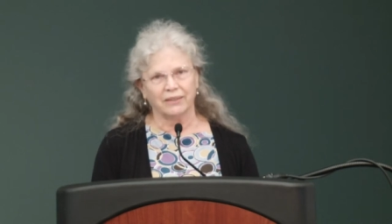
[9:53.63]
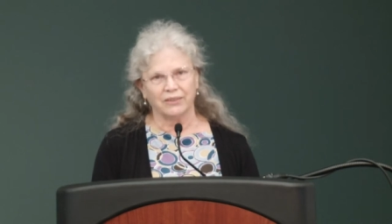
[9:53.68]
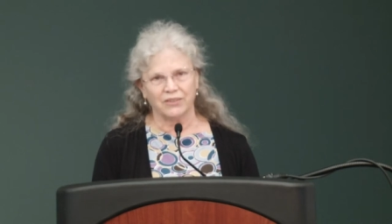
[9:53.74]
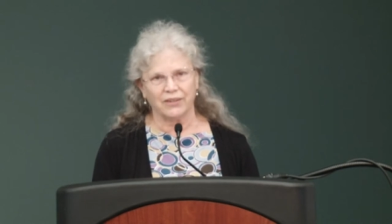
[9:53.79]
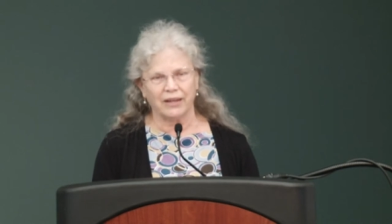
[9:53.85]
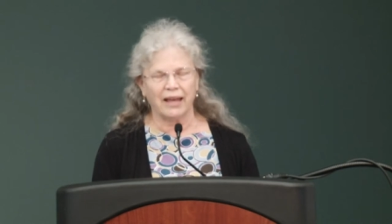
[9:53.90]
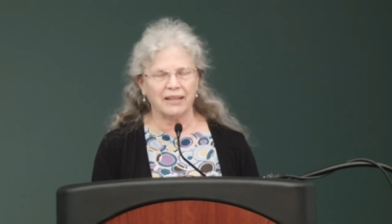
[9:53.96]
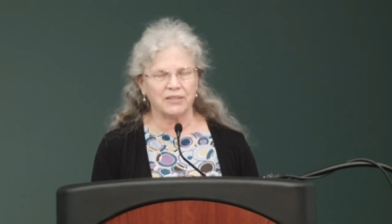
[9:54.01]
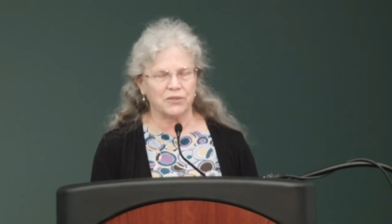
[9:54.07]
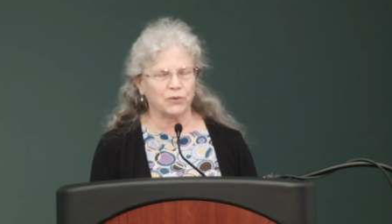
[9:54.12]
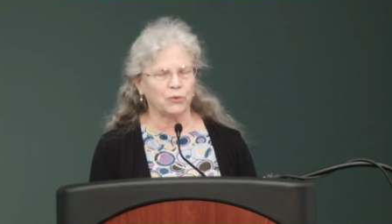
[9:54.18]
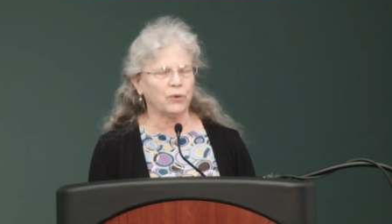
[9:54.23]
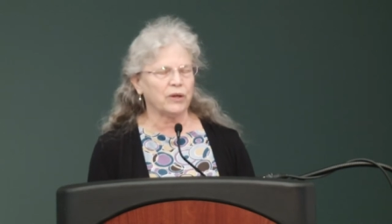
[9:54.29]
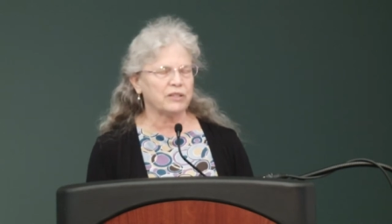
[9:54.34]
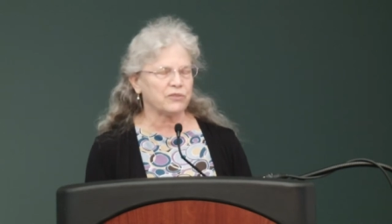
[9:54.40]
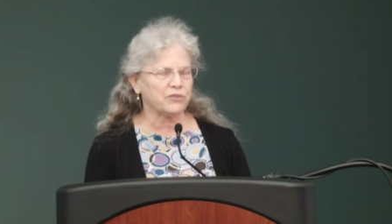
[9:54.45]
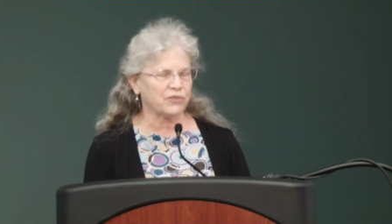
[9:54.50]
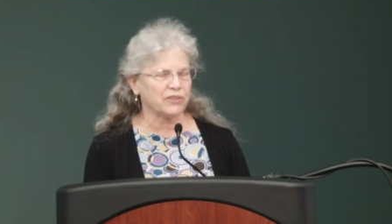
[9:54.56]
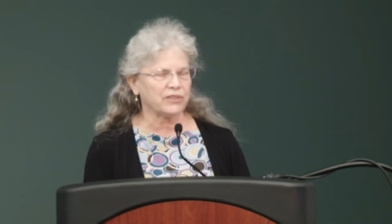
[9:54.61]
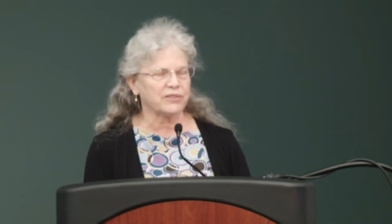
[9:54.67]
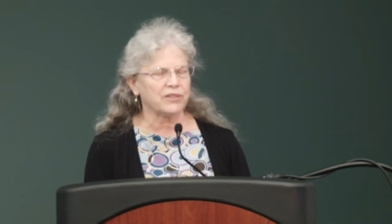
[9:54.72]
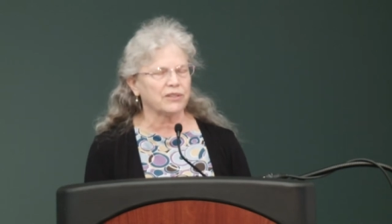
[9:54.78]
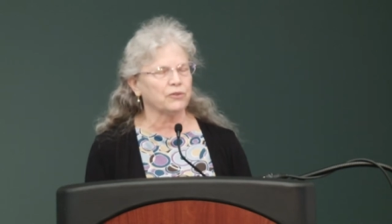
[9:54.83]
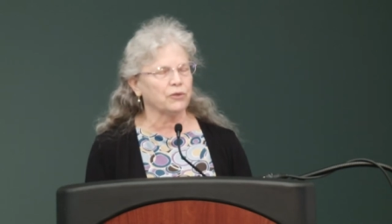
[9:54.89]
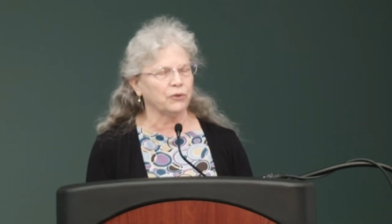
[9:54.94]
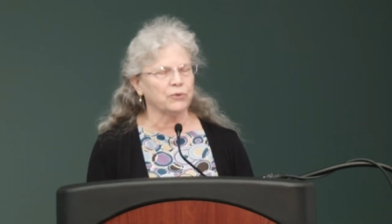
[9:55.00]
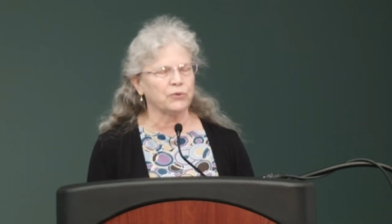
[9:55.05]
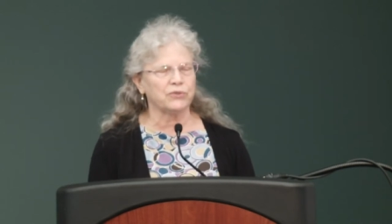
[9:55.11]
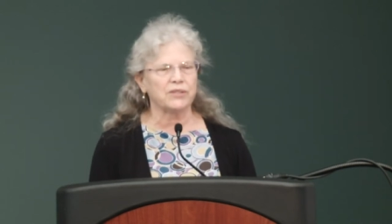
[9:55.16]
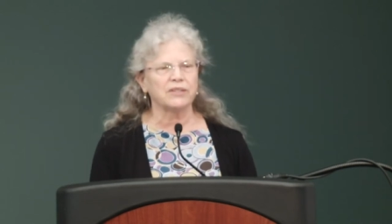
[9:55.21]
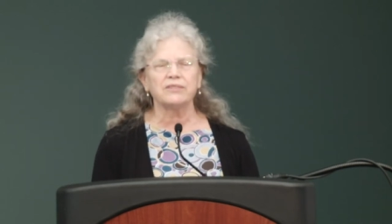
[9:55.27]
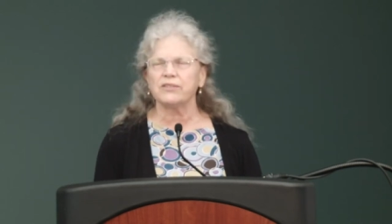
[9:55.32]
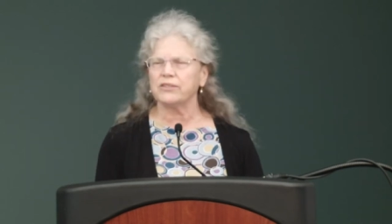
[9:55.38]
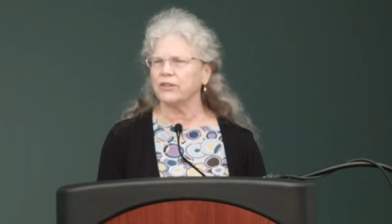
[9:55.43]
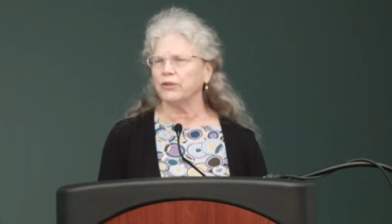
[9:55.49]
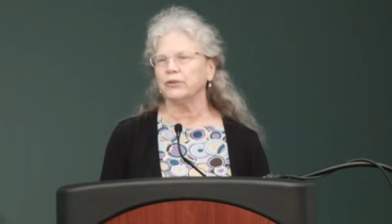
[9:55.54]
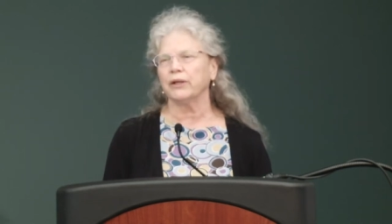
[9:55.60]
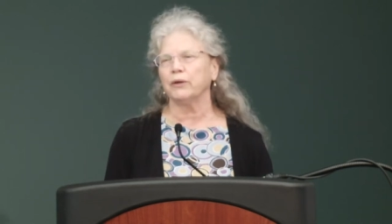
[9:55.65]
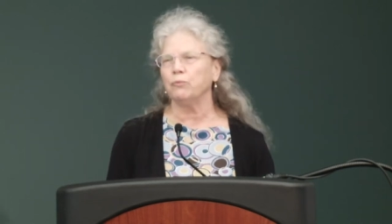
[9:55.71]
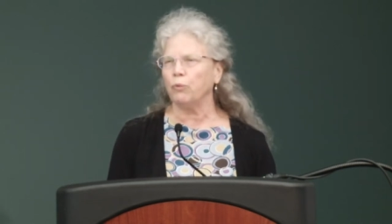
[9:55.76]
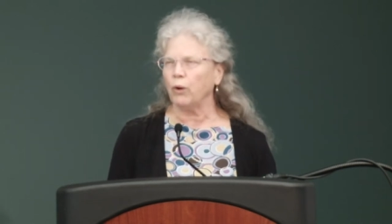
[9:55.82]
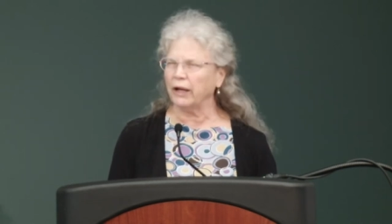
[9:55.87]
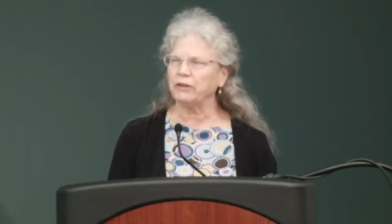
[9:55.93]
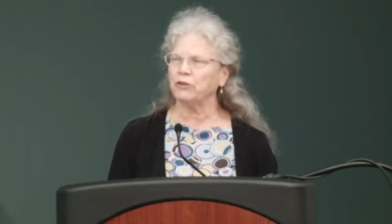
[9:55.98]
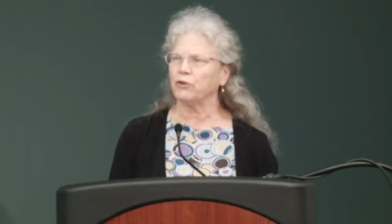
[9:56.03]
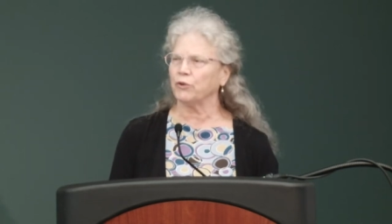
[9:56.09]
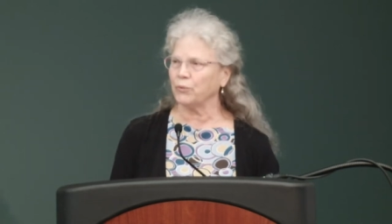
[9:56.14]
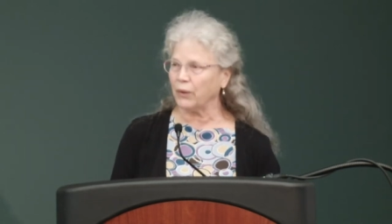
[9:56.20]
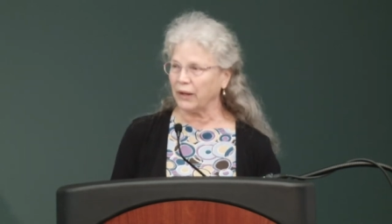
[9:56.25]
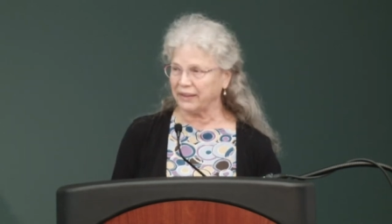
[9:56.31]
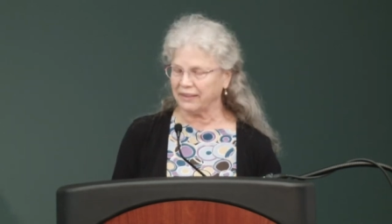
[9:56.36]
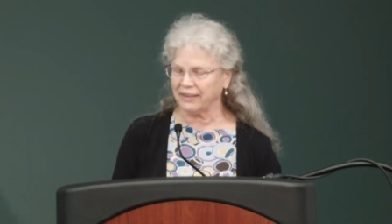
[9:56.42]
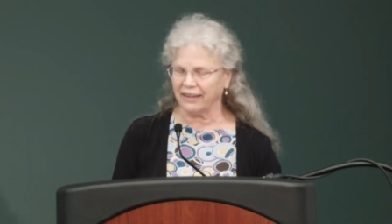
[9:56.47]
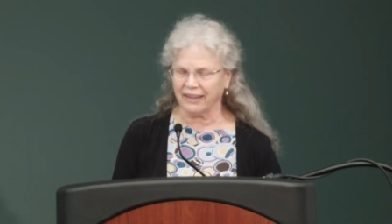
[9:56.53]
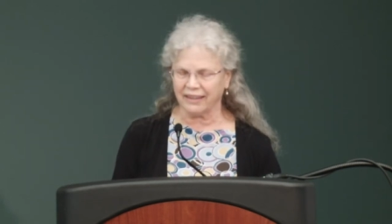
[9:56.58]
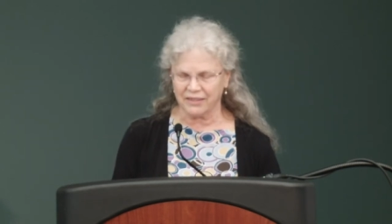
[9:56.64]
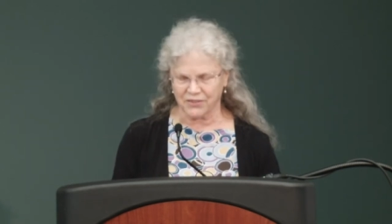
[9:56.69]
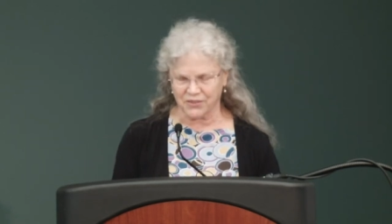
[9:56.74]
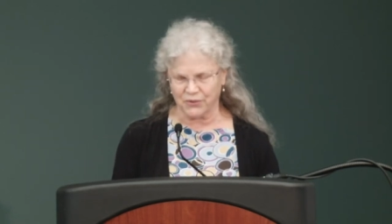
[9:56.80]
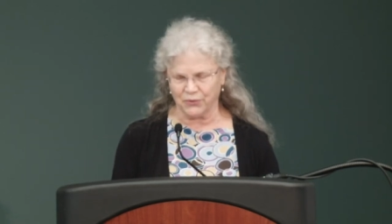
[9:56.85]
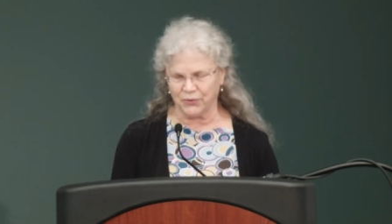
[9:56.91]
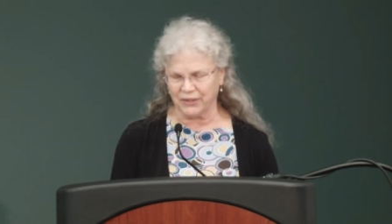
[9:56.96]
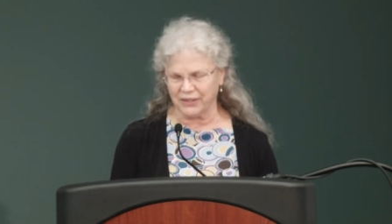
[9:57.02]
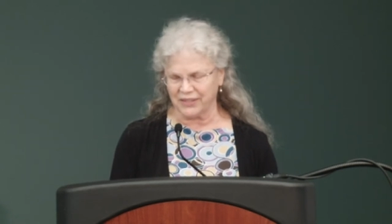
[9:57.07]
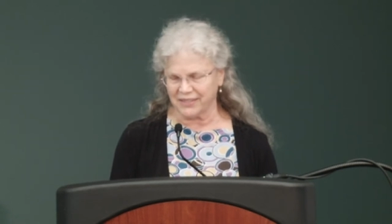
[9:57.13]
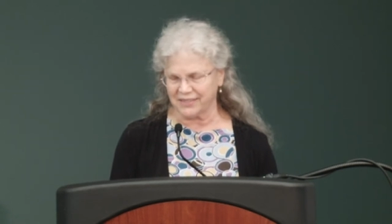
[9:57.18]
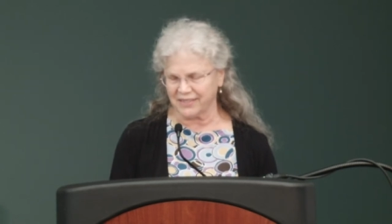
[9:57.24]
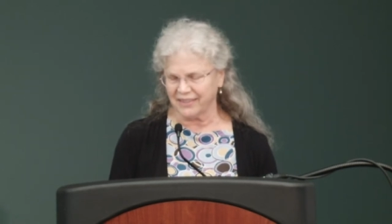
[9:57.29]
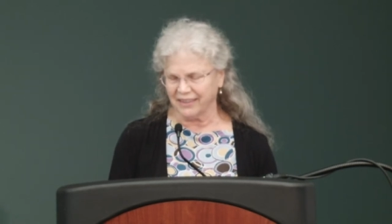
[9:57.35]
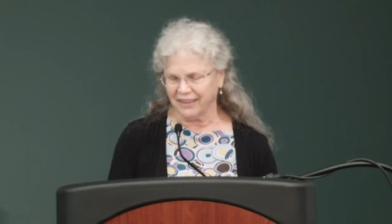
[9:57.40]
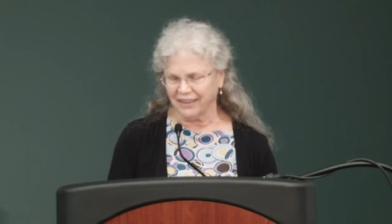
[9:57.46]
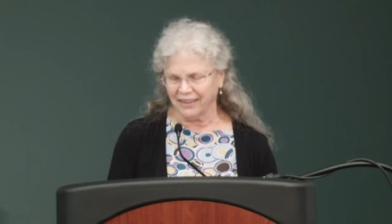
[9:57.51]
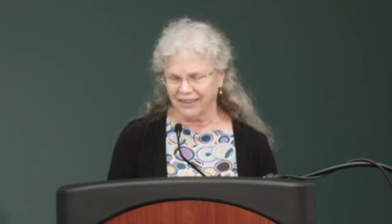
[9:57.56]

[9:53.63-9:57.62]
to ask questions that you sincerely wonder what the answer is.